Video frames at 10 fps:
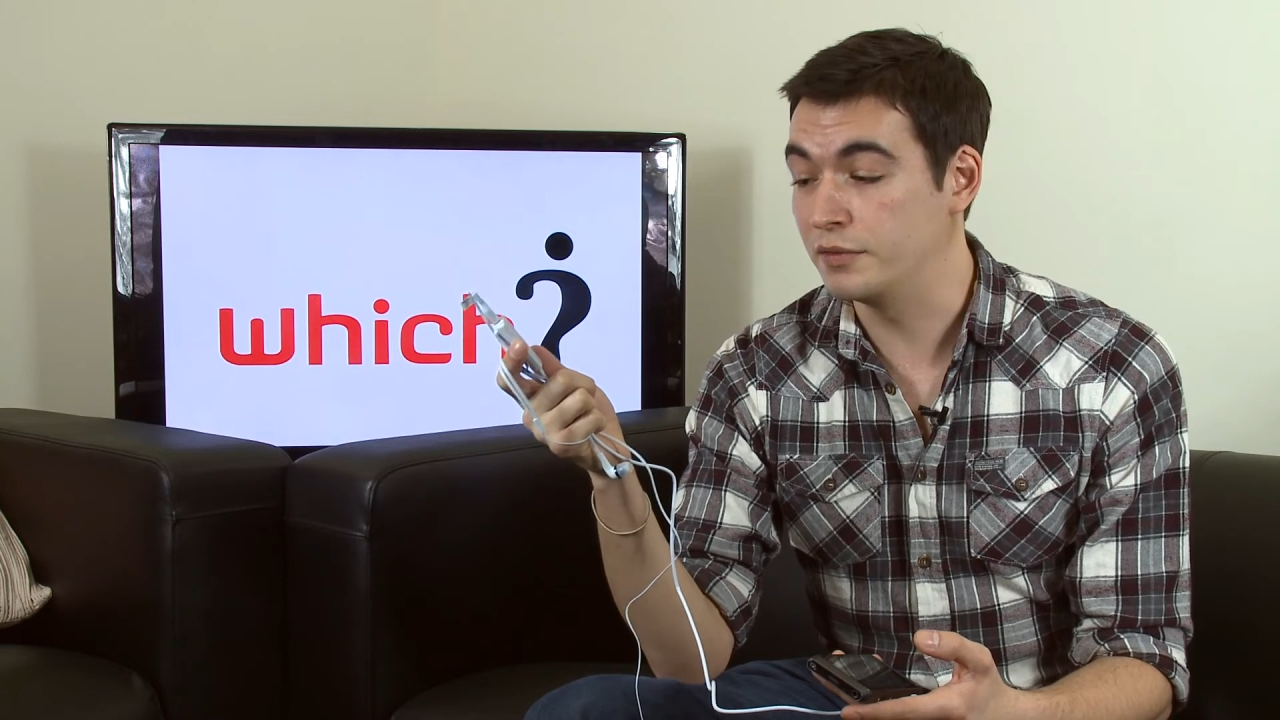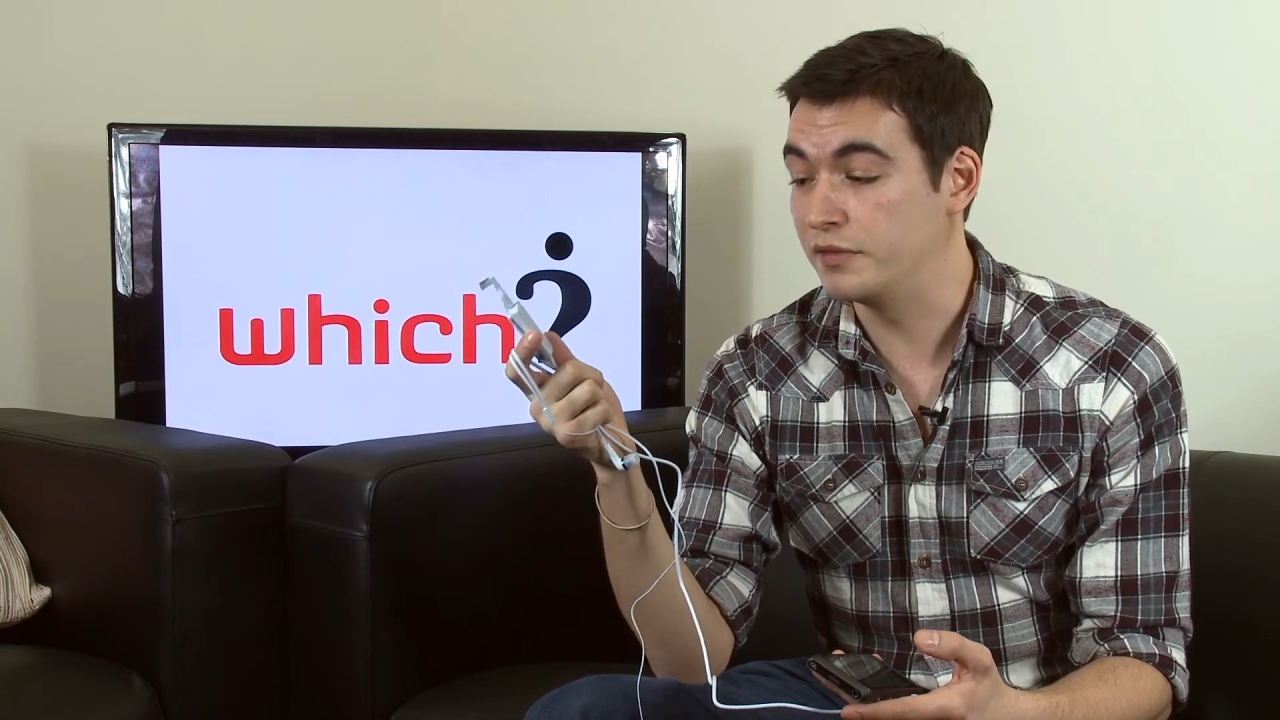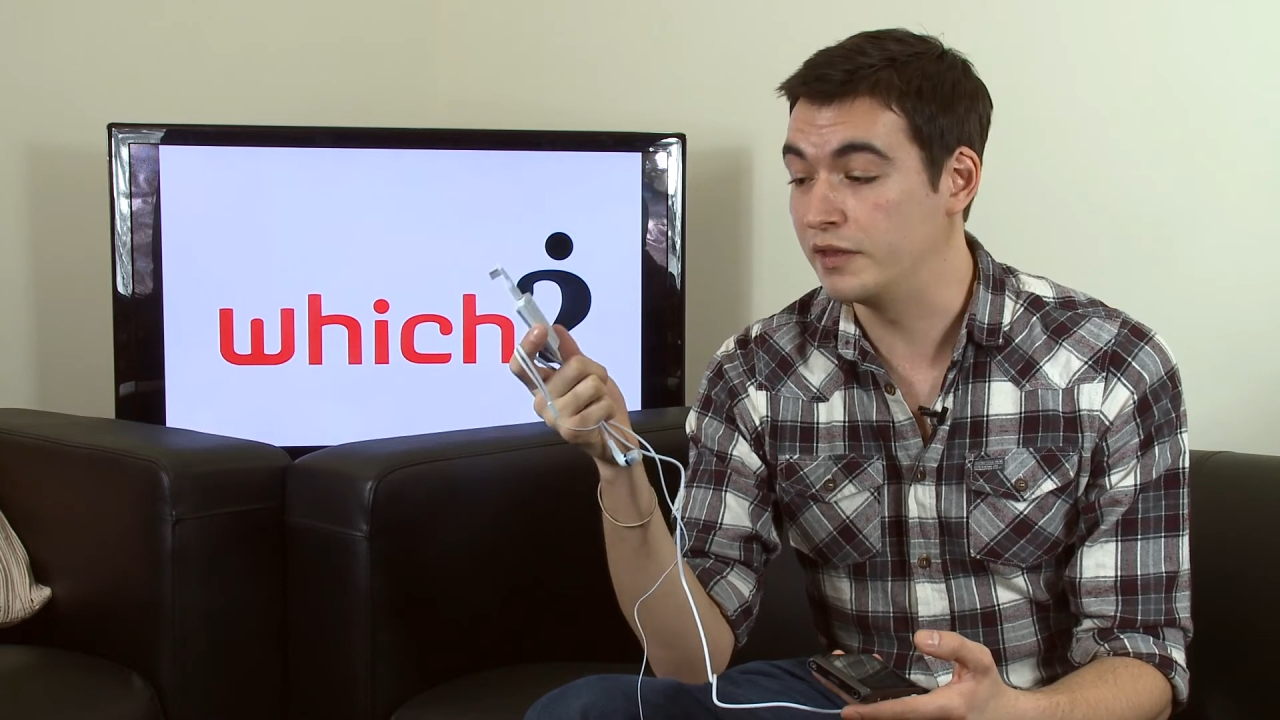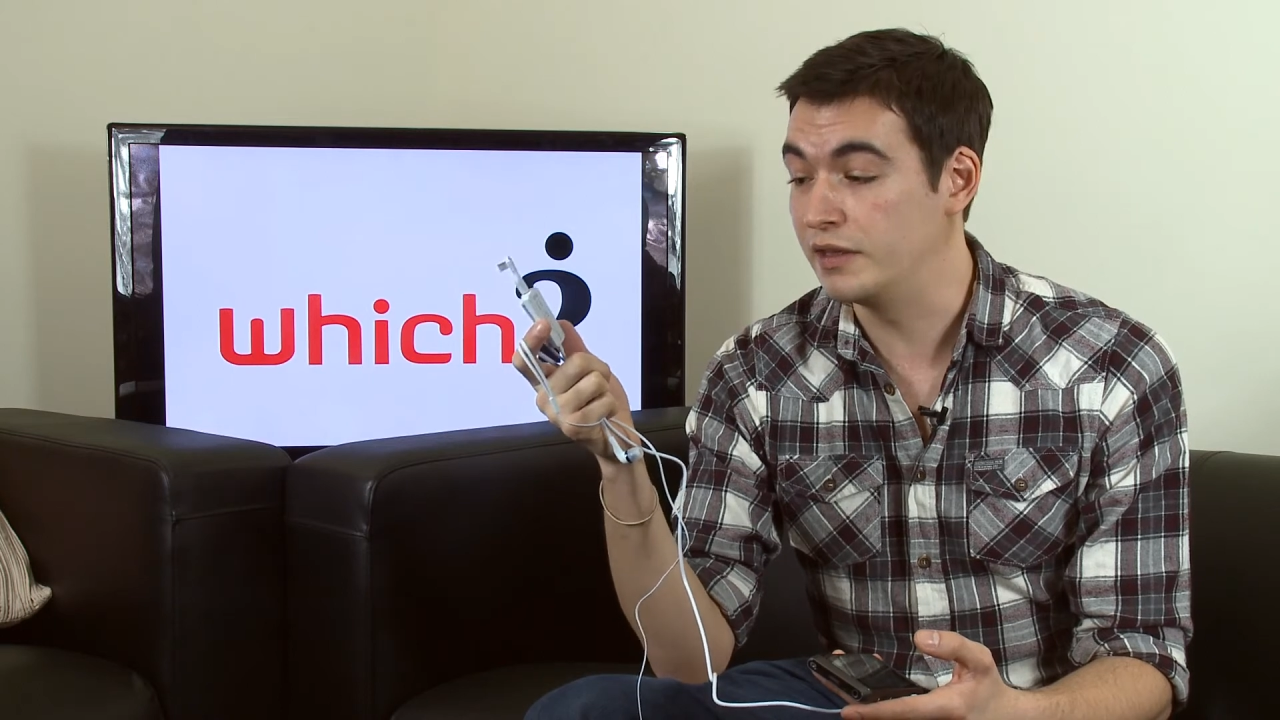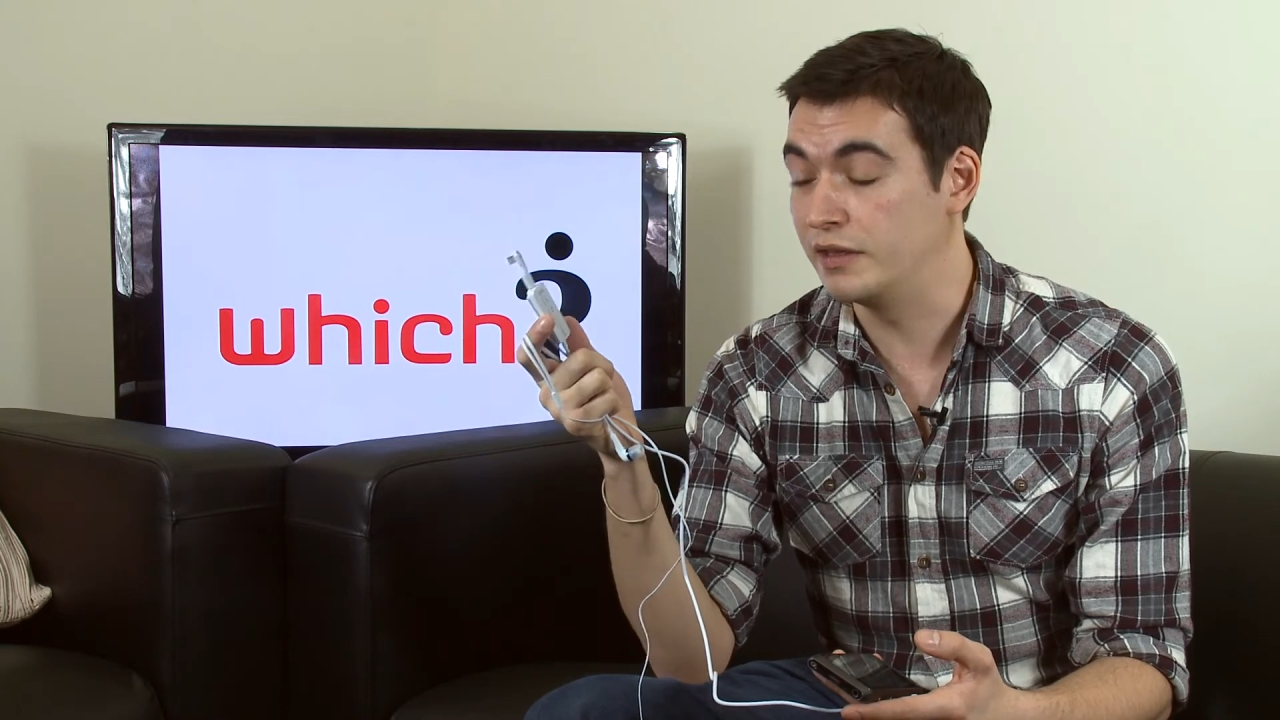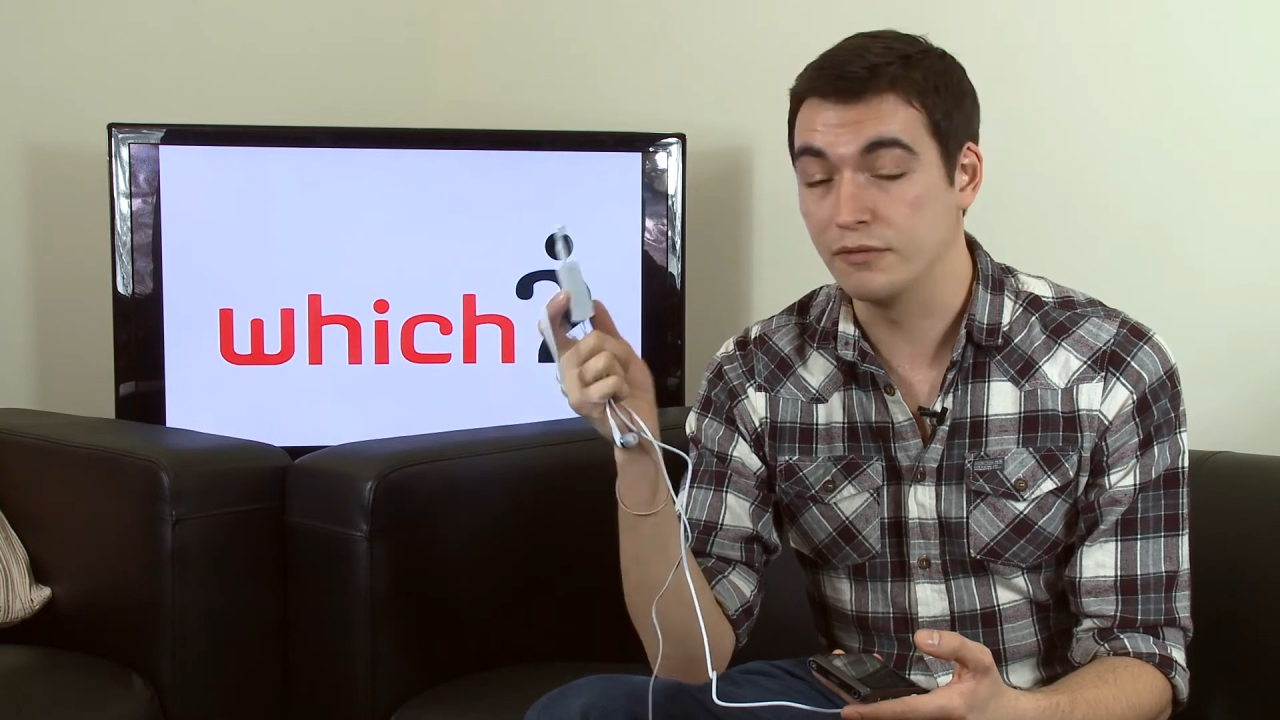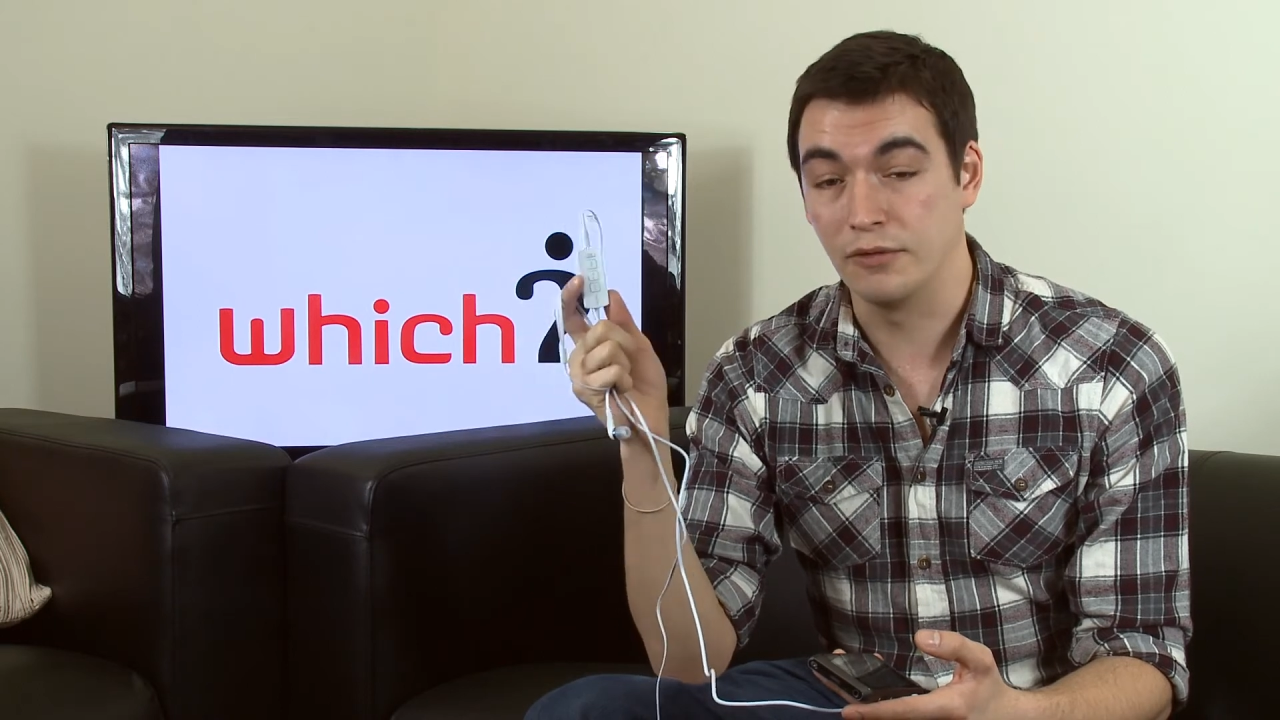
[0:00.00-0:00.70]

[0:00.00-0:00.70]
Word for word: with the